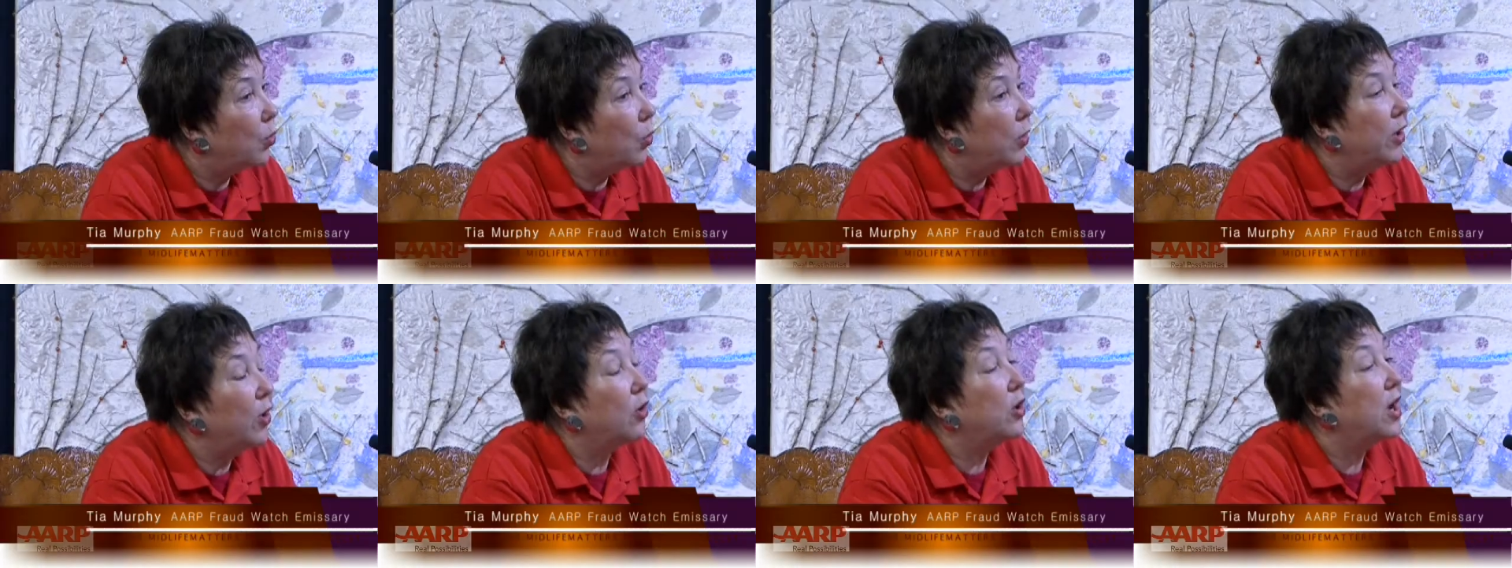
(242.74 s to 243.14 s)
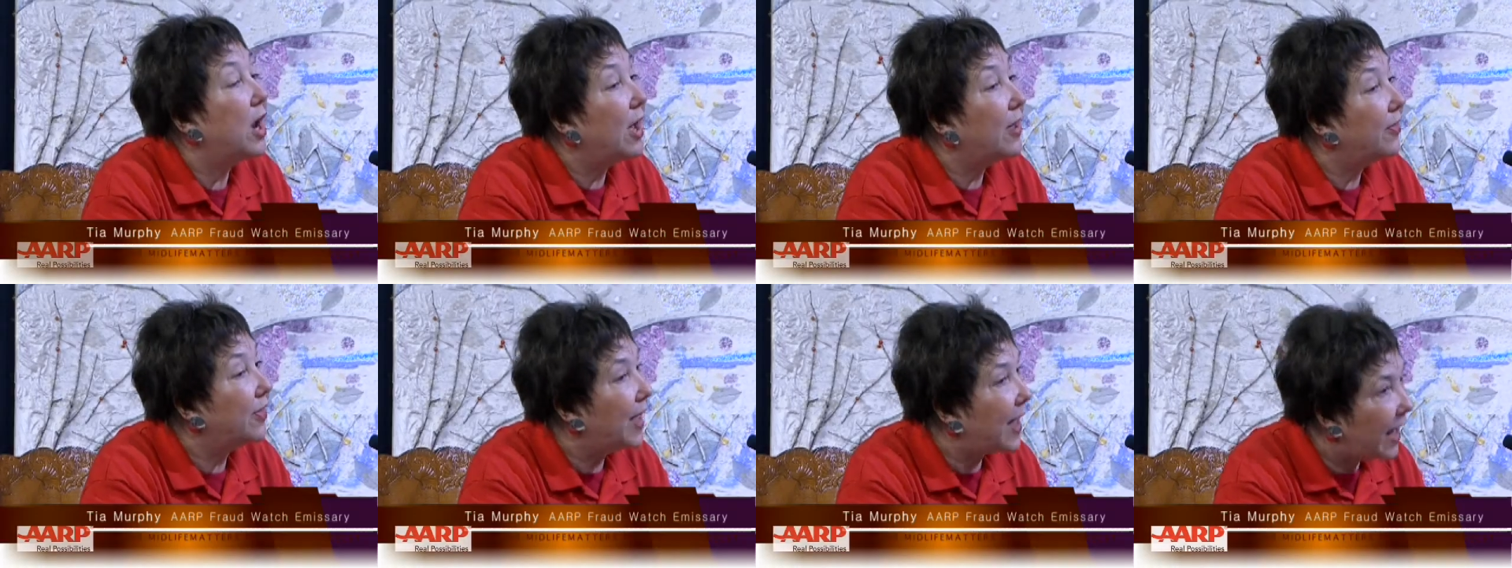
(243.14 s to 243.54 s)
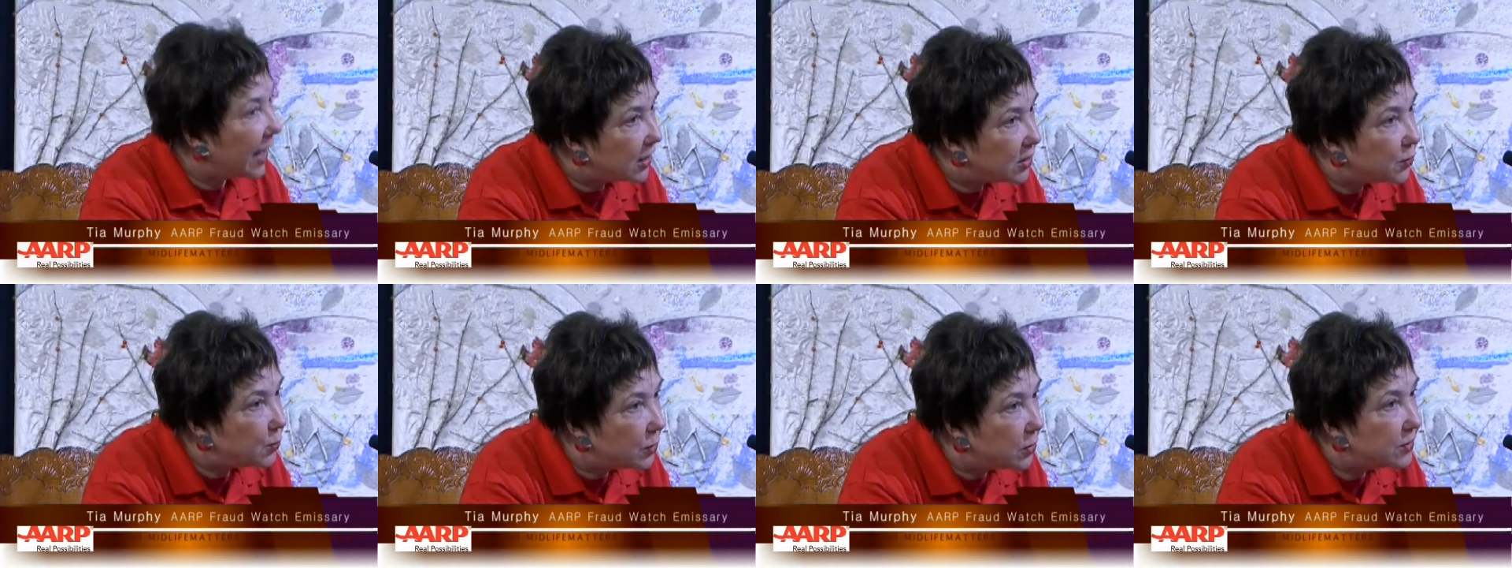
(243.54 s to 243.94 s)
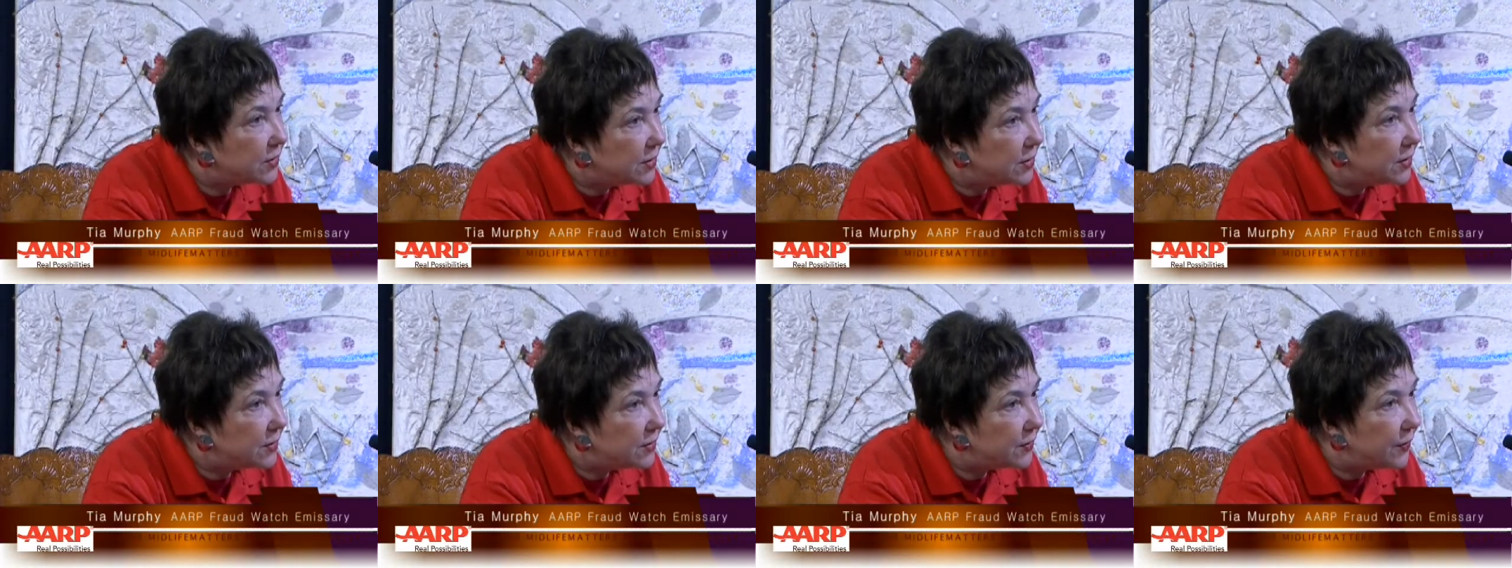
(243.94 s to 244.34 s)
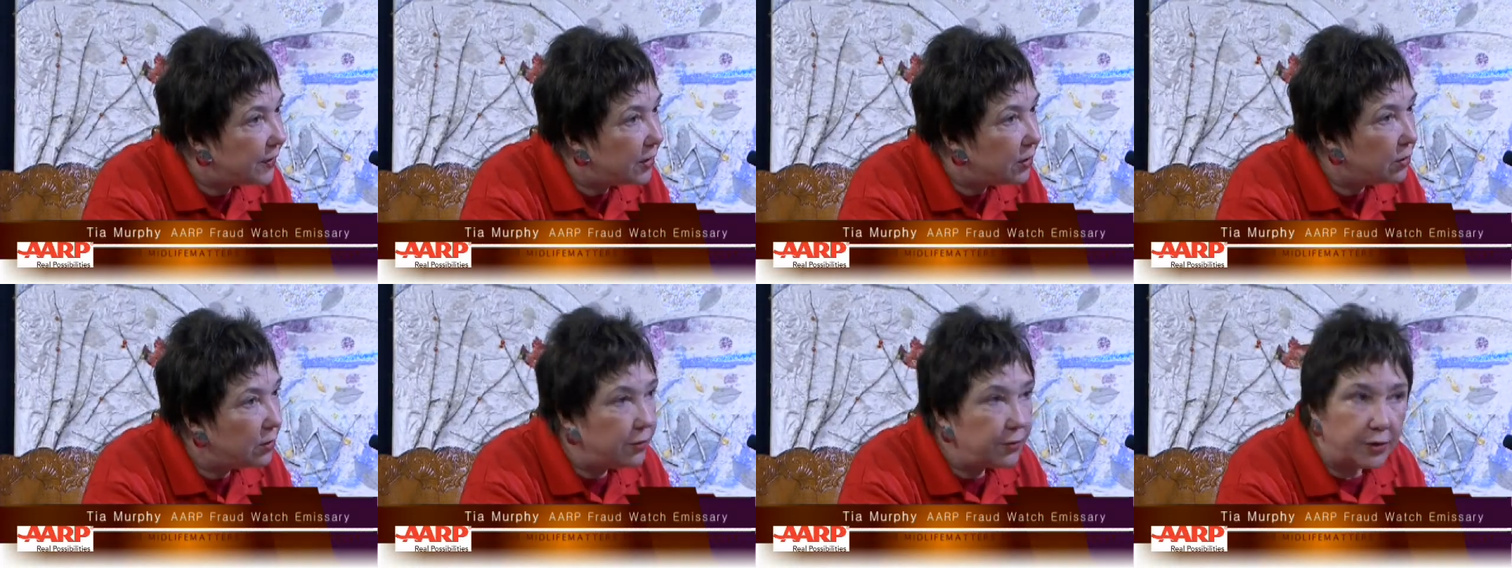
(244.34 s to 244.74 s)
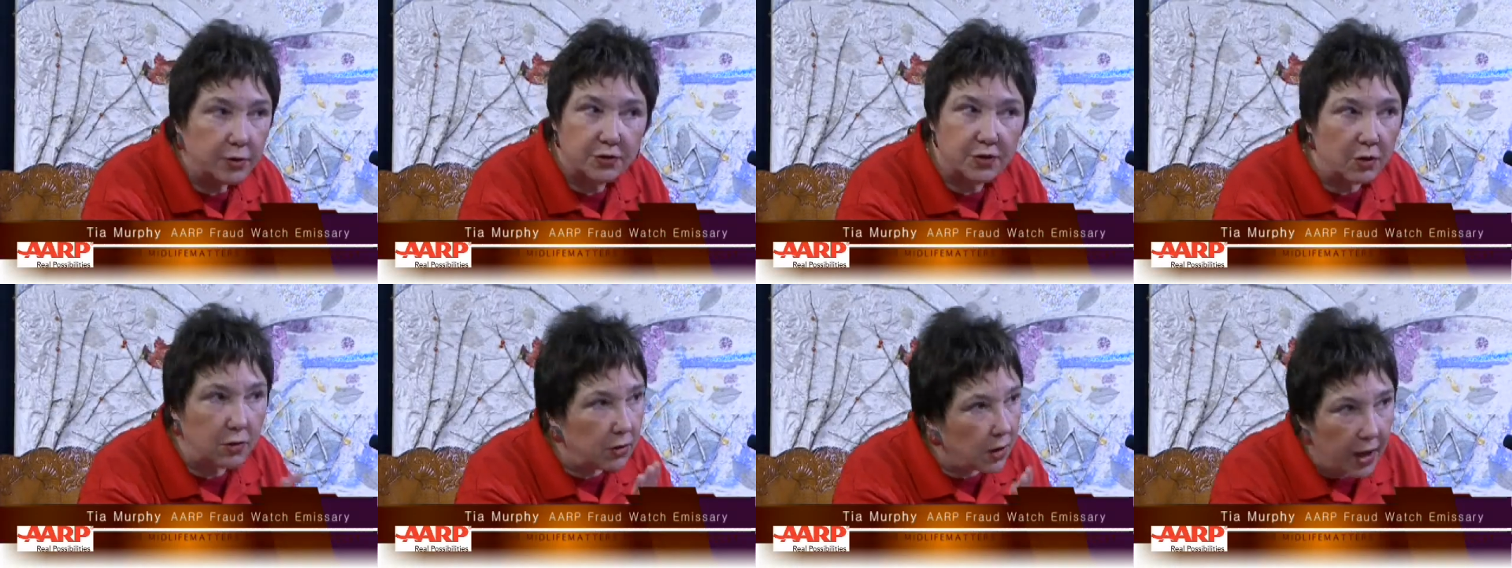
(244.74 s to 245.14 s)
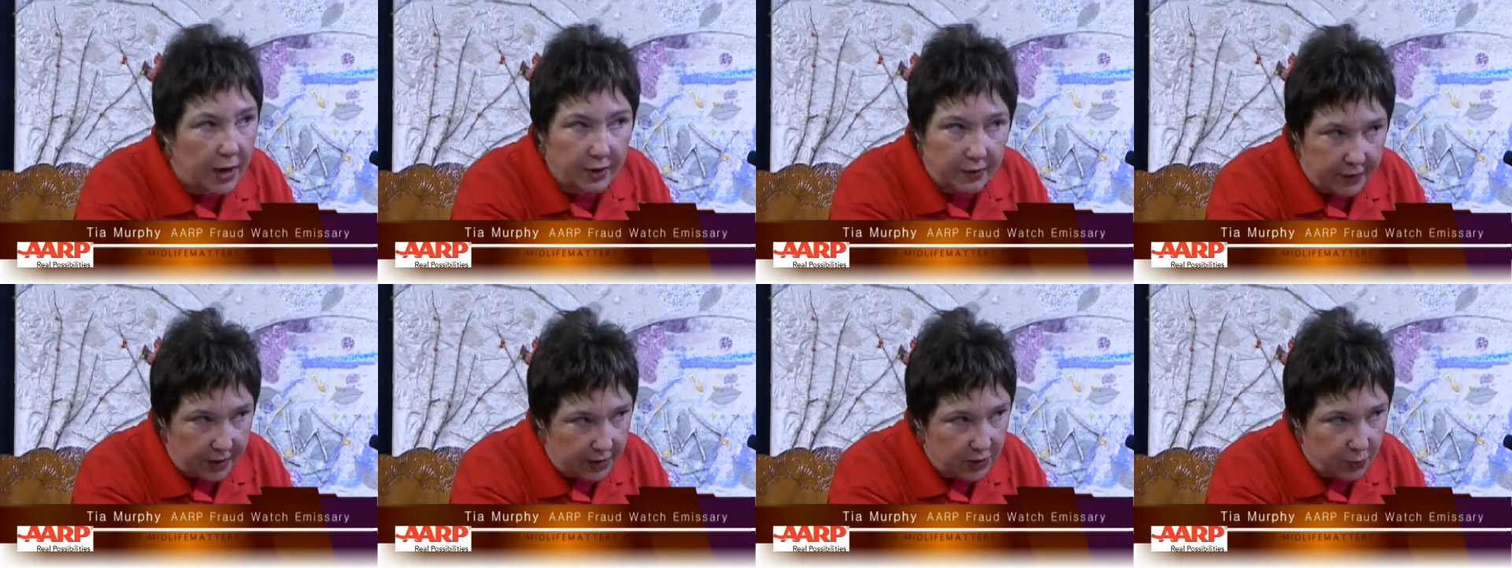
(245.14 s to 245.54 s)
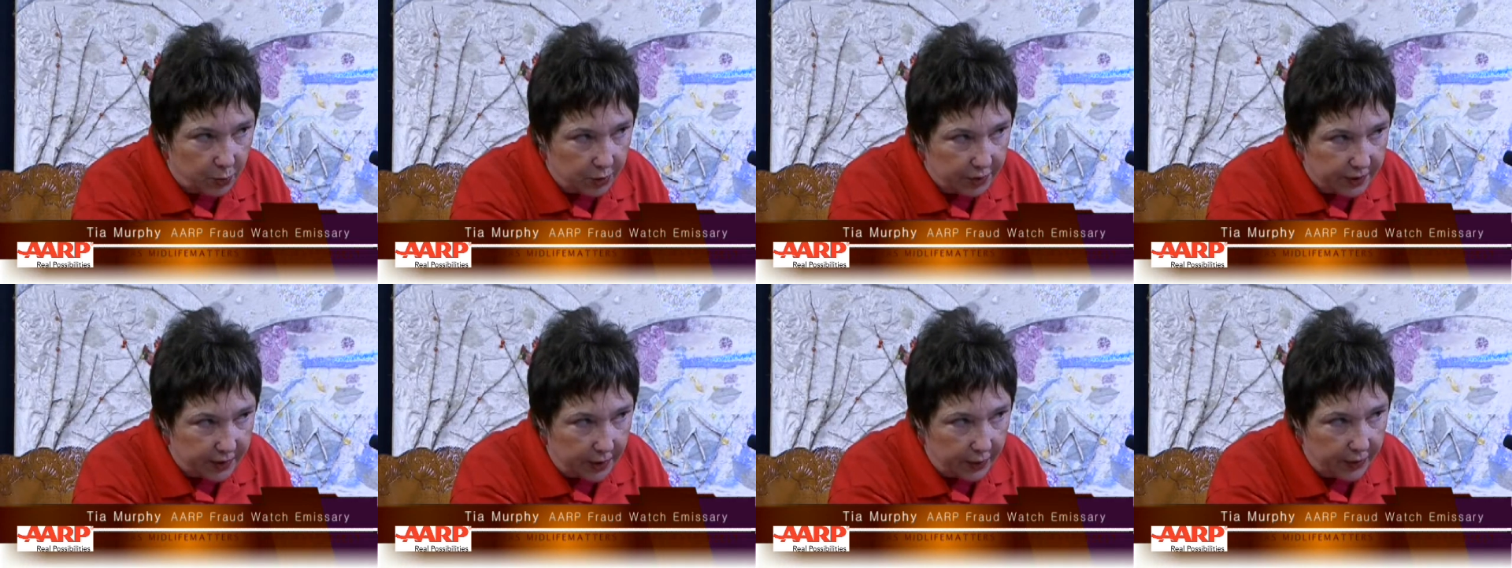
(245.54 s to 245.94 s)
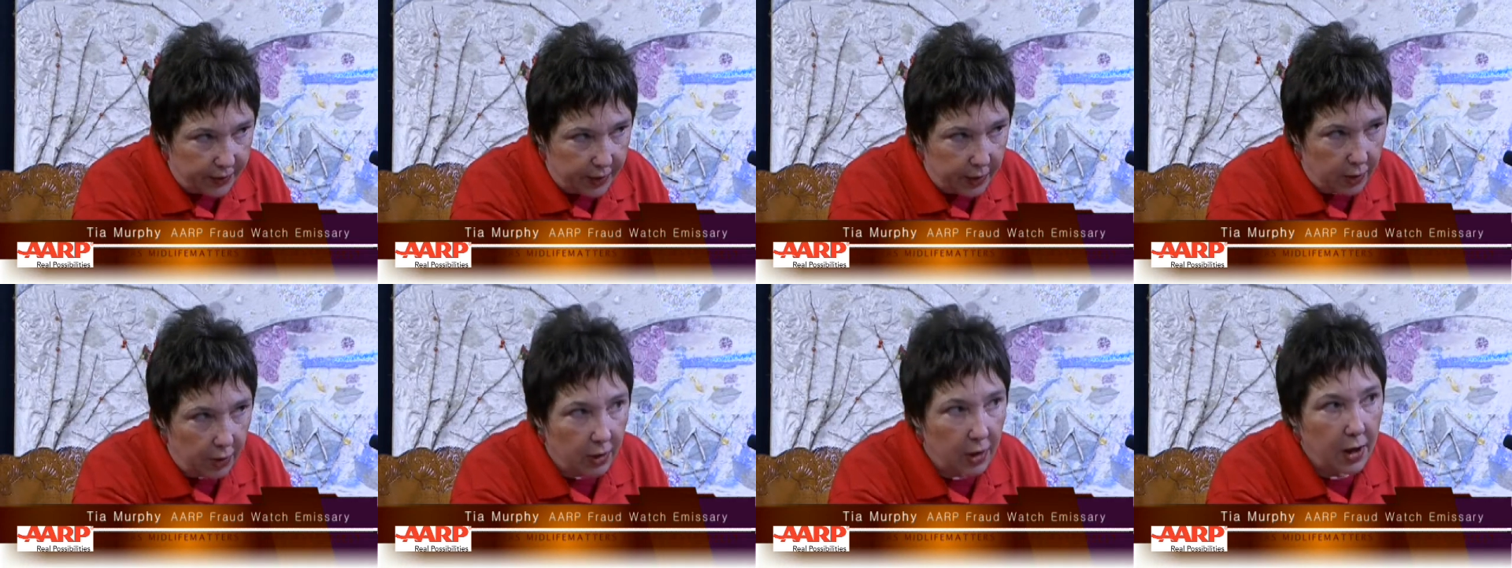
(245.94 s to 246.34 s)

We are not the experts in this field. There's a lot of experts out there.